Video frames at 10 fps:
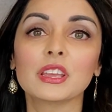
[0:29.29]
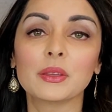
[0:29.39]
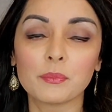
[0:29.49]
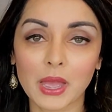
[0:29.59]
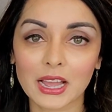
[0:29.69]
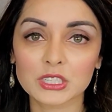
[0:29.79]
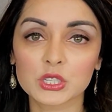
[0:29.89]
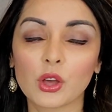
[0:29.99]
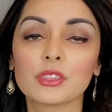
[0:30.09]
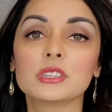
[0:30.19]
impact
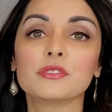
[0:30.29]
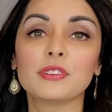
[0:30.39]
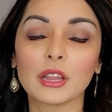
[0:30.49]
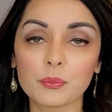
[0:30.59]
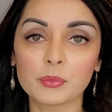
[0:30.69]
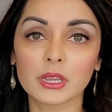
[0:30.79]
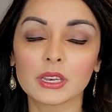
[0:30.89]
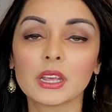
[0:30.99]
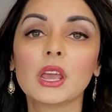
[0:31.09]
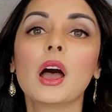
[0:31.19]
on the development
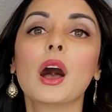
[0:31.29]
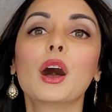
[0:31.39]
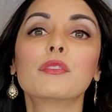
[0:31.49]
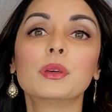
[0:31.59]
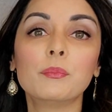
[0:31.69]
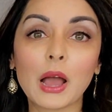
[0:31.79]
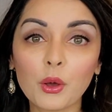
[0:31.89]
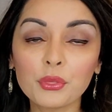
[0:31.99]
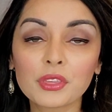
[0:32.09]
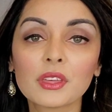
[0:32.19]
of the
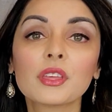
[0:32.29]
mouth,